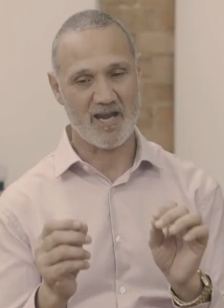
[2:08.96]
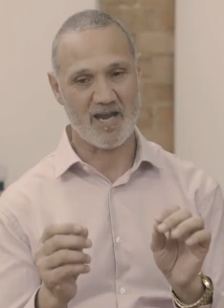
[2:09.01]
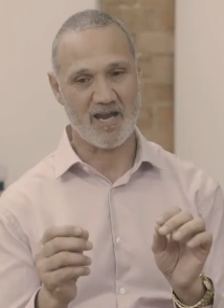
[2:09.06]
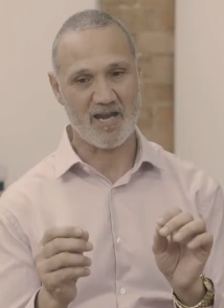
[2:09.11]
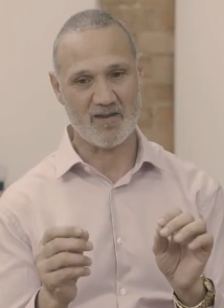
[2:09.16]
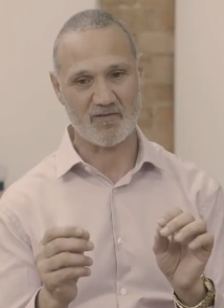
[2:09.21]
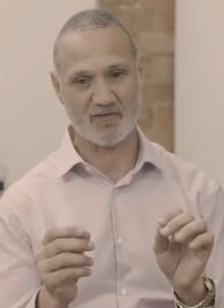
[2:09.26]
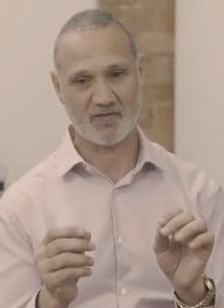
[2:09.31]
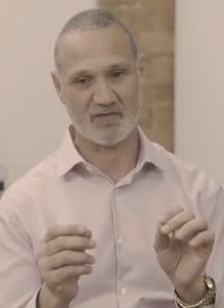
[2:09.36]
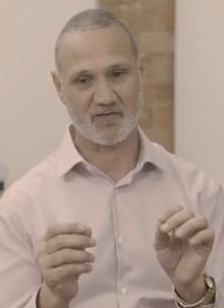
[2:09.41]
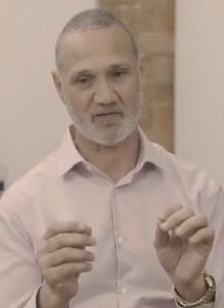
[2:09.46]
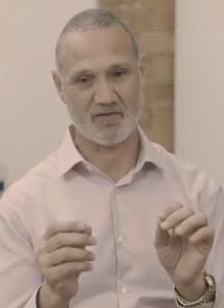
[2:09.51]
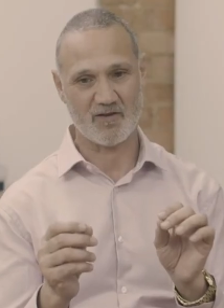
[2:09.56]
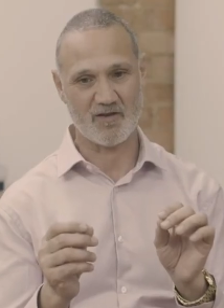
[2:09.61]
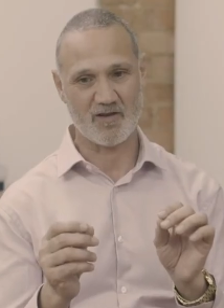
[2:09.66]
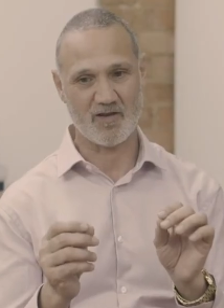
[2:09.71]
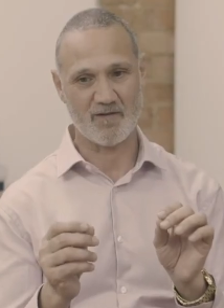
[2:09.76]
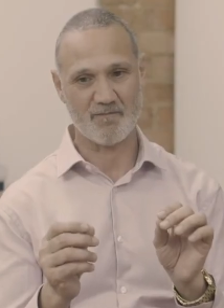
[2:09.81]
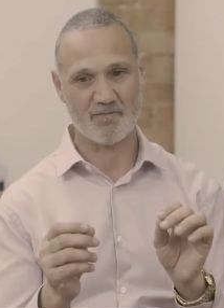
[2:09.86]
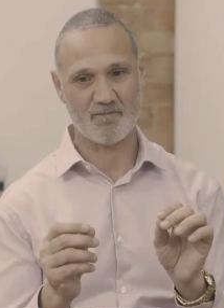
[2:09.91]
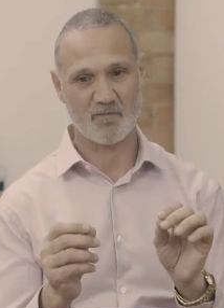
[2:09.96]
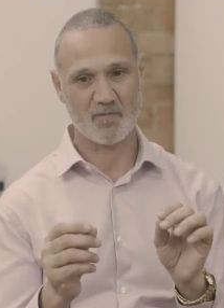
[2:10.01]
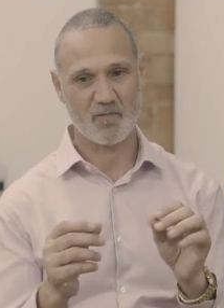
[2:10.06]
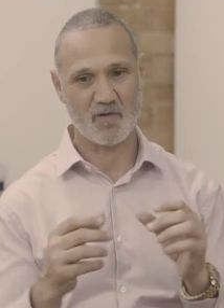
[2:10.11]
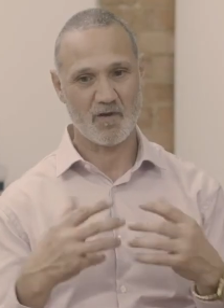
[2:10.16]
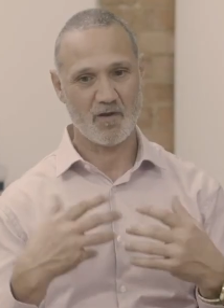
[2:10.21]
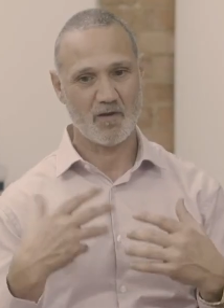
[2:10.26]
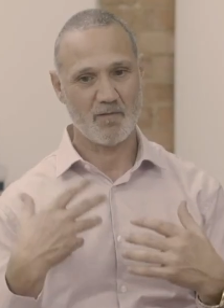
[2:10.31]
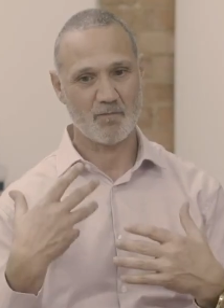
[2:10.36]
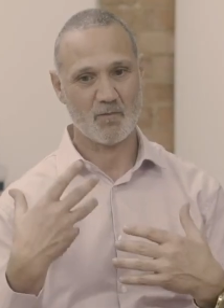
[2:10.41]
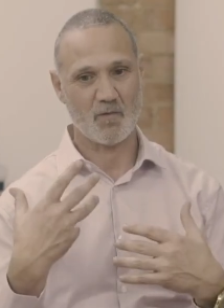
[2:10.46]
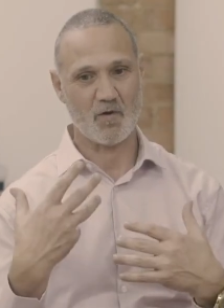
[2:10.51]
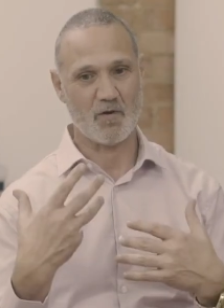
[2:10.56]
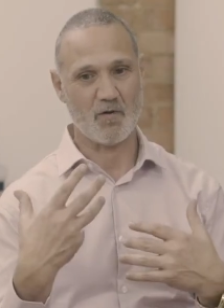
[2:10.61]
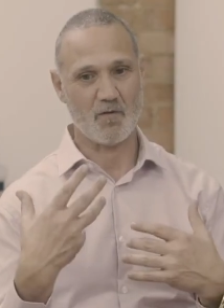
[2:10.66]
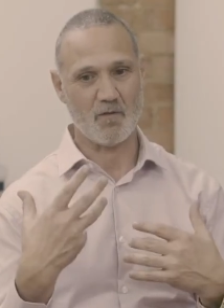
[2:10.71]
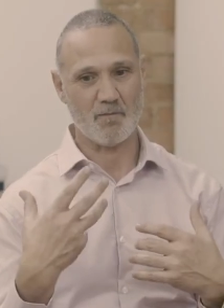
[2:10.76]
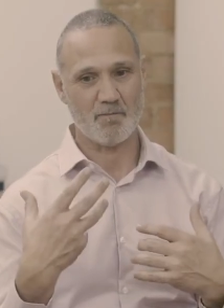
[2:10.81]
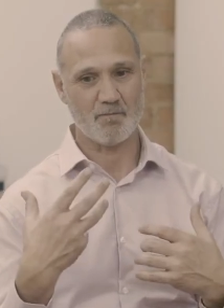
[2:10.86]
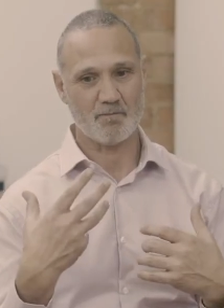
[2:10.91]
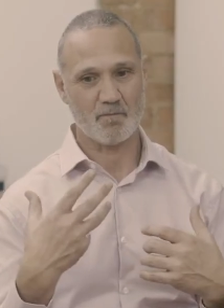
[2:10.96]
is that, you know,